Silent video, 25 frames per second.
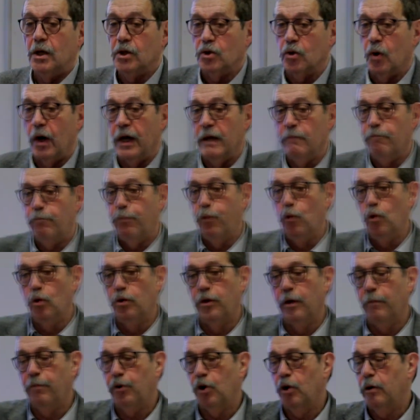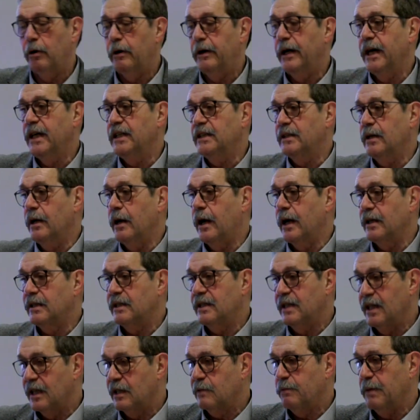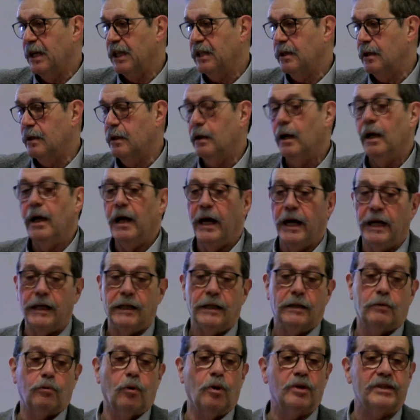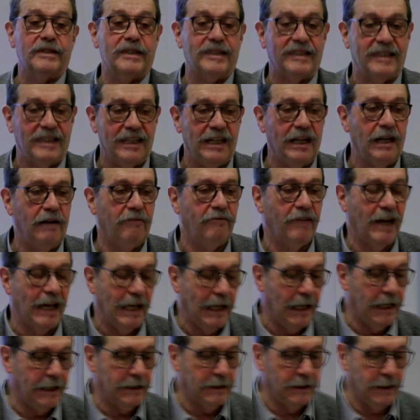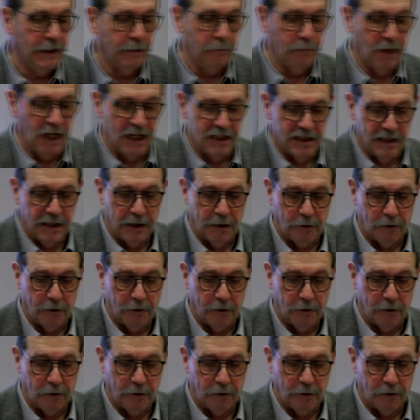So I pulled the polarizer at 6 meters, and it was still violating Bell's